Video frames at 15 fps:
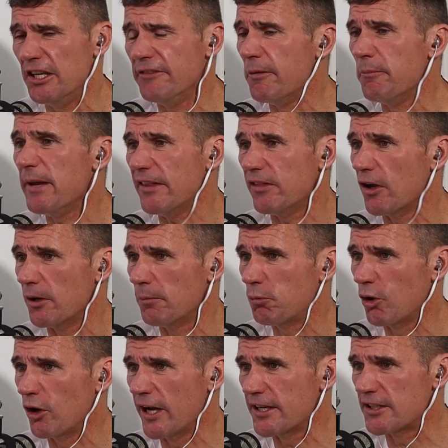met though
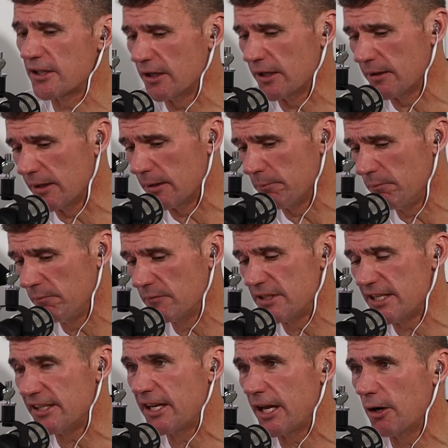prior to the Dead
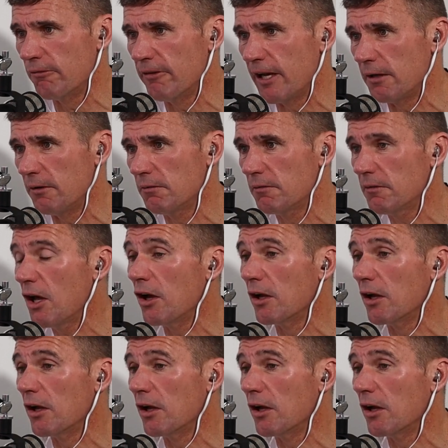Cow Valley. No.